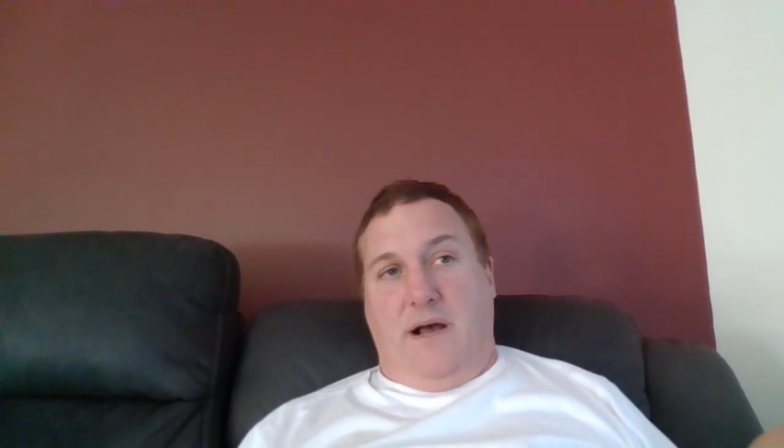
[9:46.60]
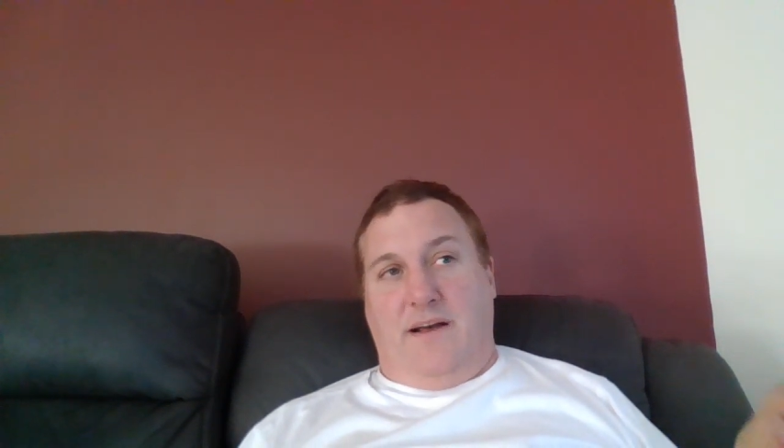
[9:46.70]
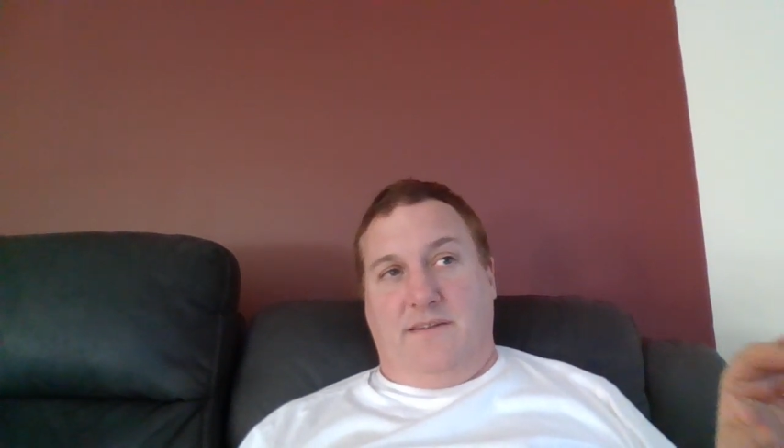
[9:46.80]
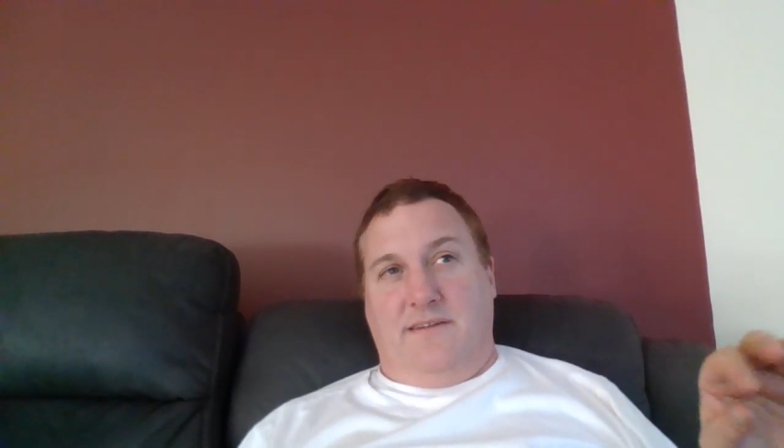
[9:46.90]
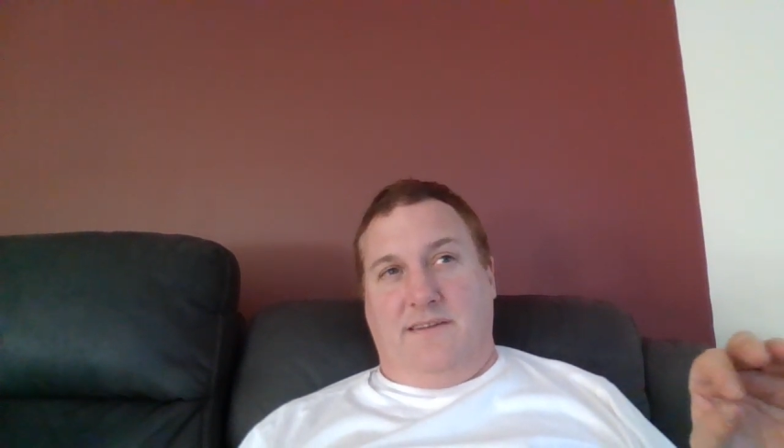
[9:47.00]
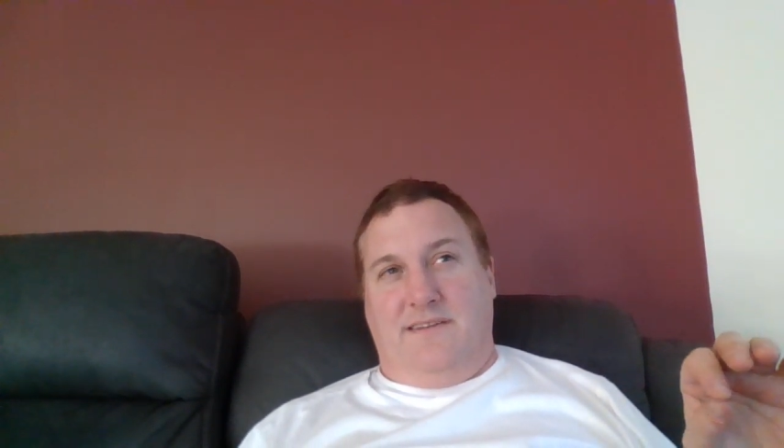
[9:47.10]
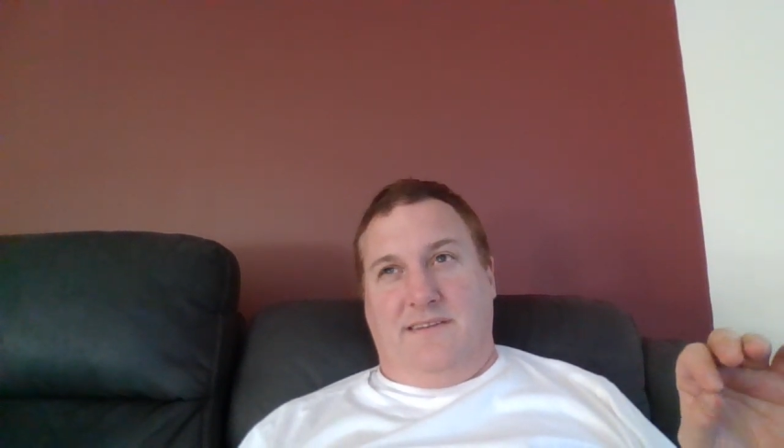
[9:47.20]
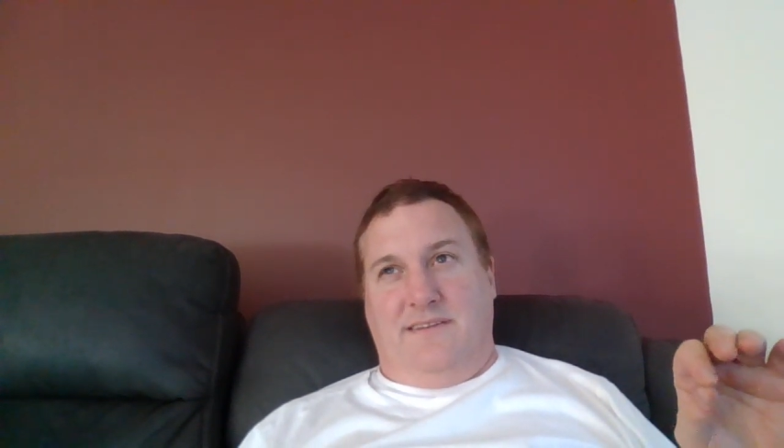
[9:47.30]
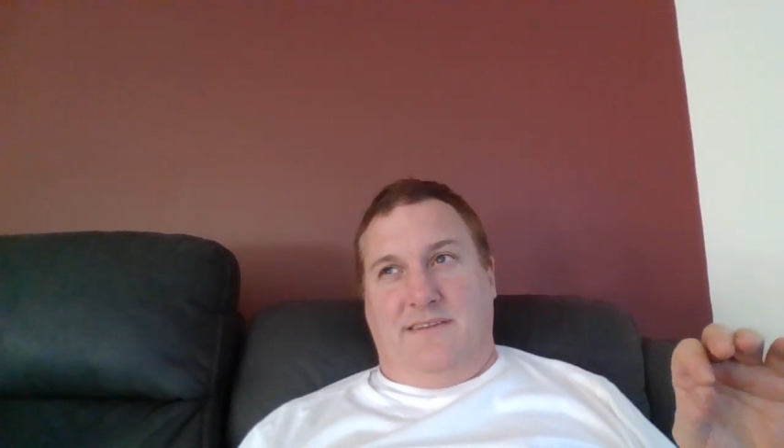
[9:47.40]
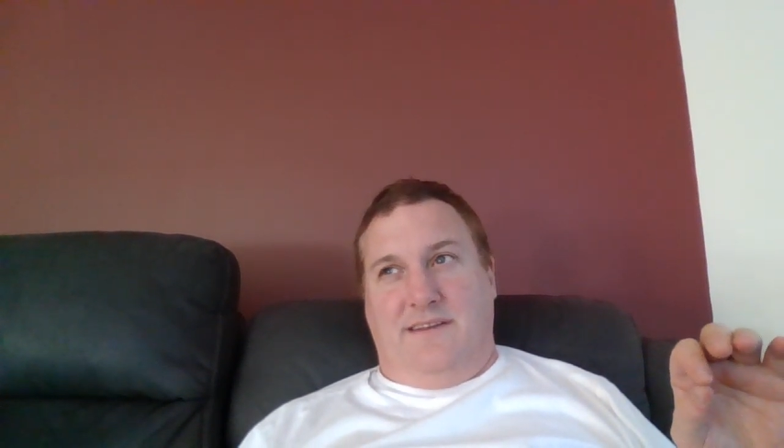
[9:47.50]
But
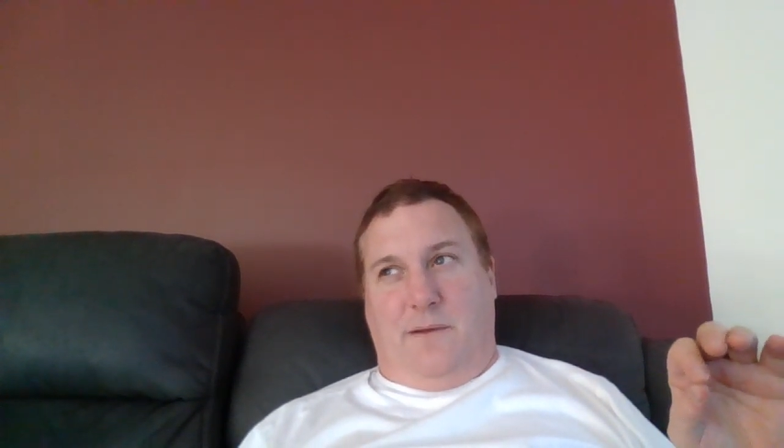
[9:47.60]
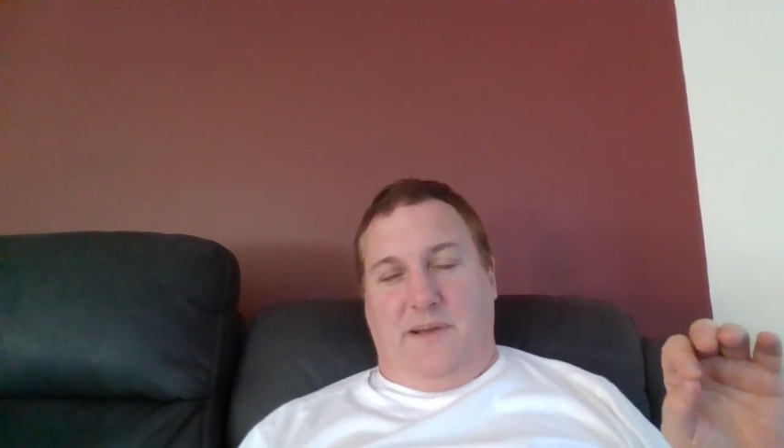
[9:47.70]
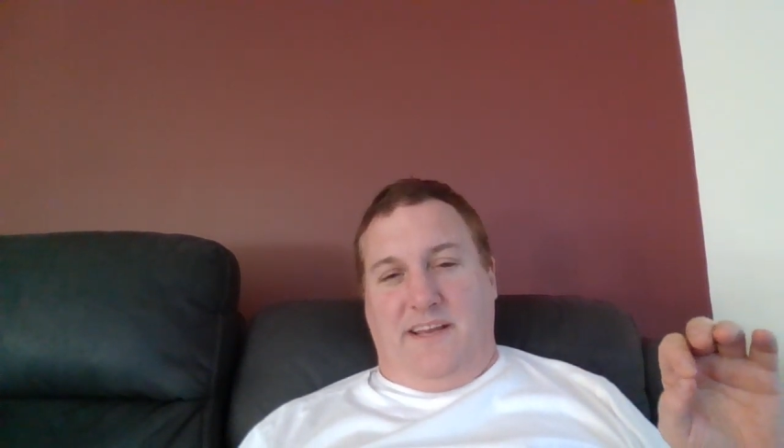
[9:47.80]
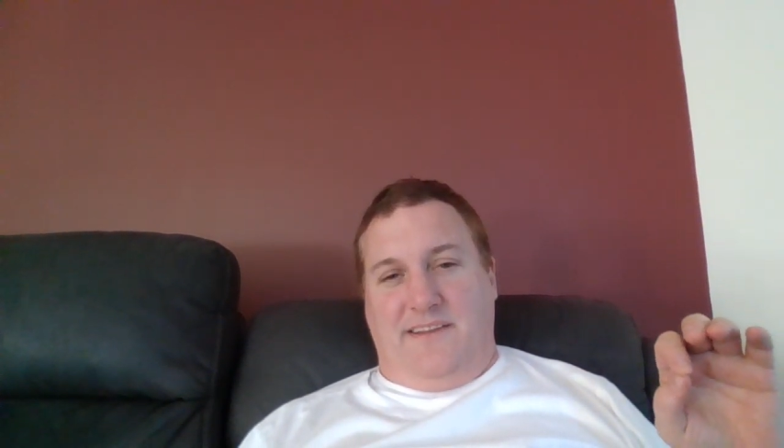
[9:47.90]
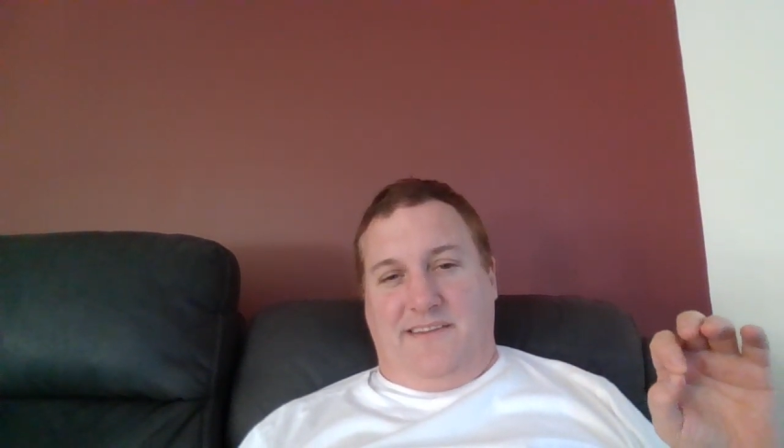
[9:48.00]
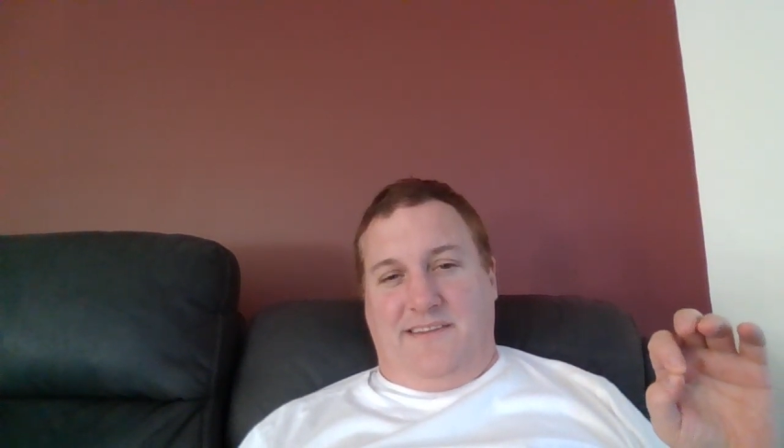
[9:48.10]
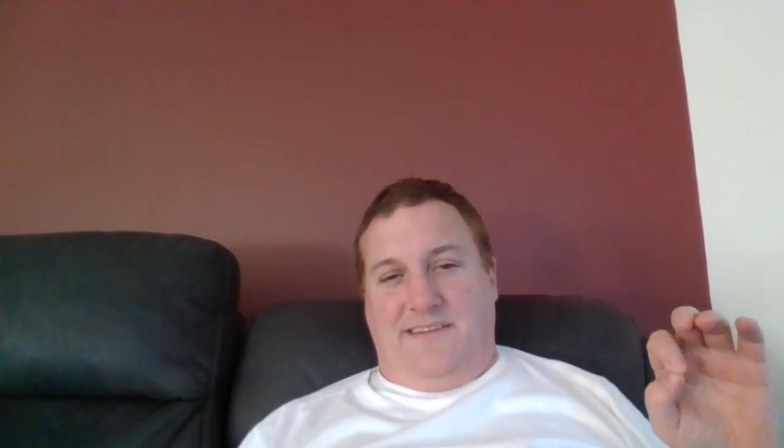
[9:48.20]
I mean,